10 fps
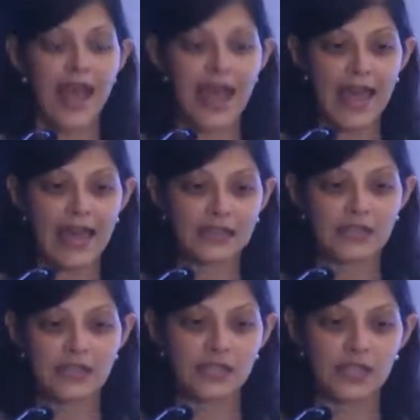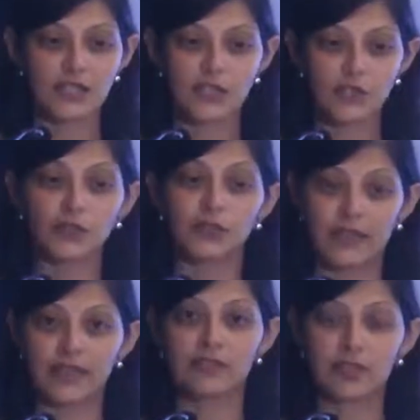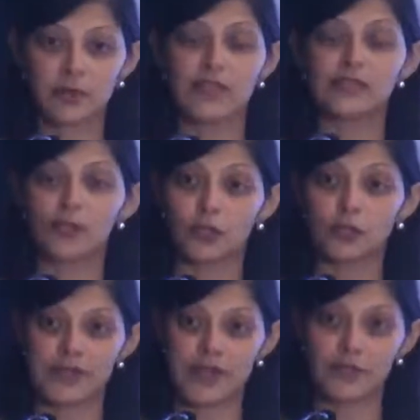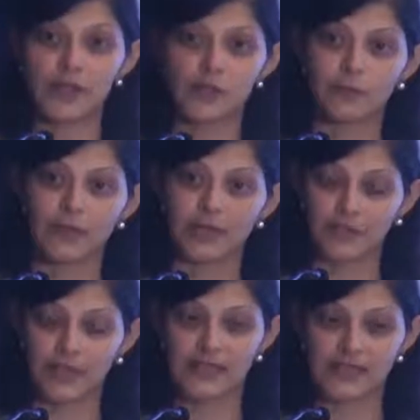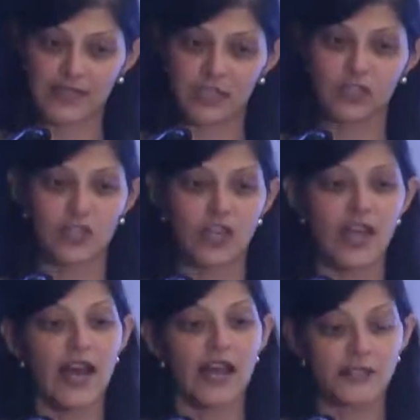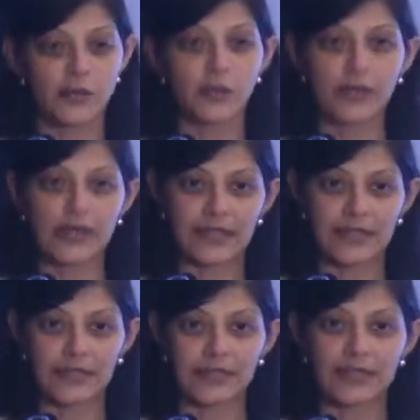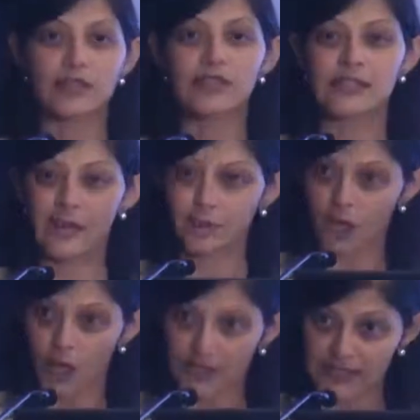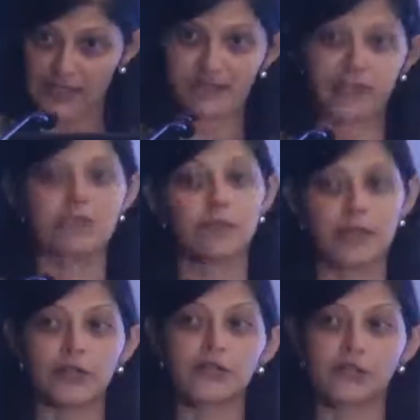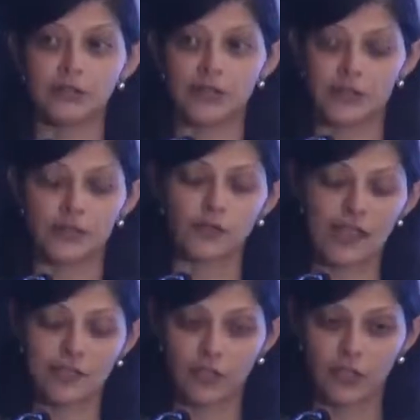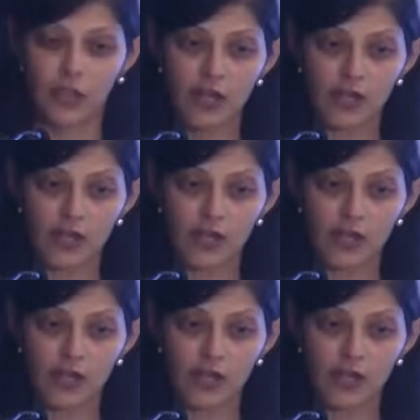and you could then request local examination based on that search. So there is some cost saving because you save on your